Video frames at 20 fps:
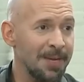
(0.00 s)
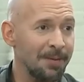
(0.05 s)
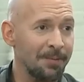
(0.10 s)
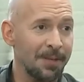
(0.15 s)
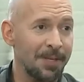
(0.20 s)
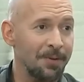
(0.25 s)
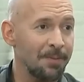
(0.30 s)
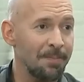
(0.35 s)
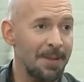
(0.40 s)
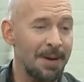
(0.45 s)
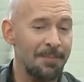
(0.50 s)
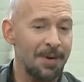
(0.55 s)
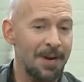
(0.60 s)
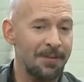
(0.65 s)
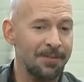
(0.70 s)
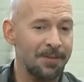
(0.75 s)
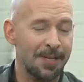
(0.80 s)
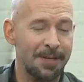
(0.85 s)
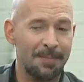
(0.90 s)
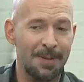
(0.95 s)
I really remember
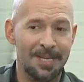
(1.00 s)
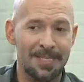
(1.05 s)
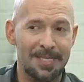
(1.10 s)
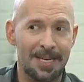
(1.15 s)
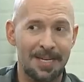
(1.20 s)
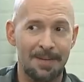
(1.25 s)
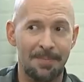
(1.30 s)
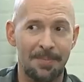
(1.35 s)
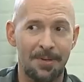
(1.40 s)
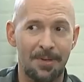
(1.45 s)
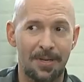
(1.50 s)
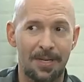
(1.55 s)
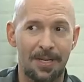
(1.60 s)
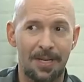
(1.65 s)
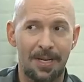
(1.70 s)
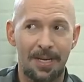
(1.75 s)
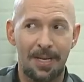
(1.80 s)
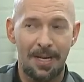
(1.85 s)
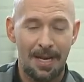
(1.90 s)
after like my second book,